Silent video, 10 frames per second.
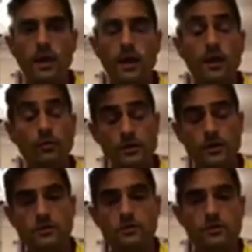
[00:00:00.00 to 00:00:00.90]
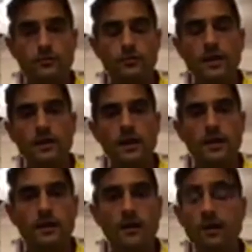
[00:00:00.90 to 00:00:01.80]
He will tell you to stop drinking,
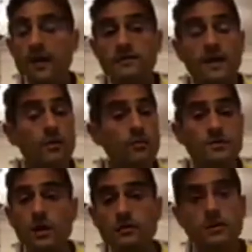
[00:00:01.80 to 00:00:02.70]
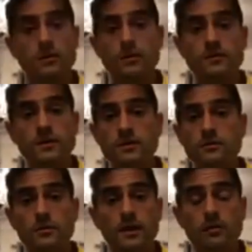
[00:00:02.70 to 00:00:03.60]
and that's it. He won't touch you, he won't send
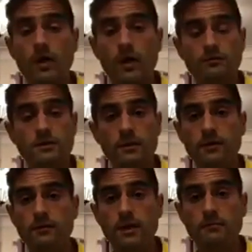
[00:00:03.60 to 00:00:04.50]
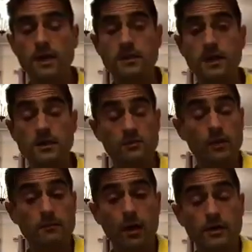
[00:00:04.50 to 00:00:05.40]
you to anyone else, he won't give you any medication.
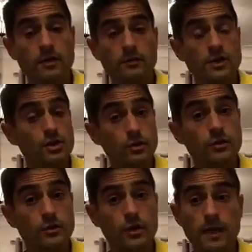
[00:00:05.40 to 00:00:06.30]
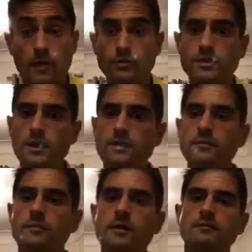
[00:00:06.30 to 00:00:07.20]
Well, he might do, but he shouldn't do, he or she,
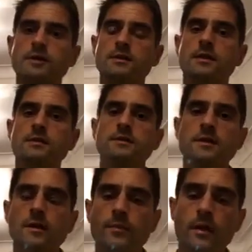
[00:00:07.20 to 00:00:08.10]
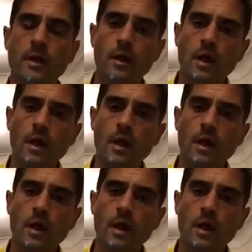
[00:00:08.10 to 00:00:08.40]
so I'm being really sexist there. But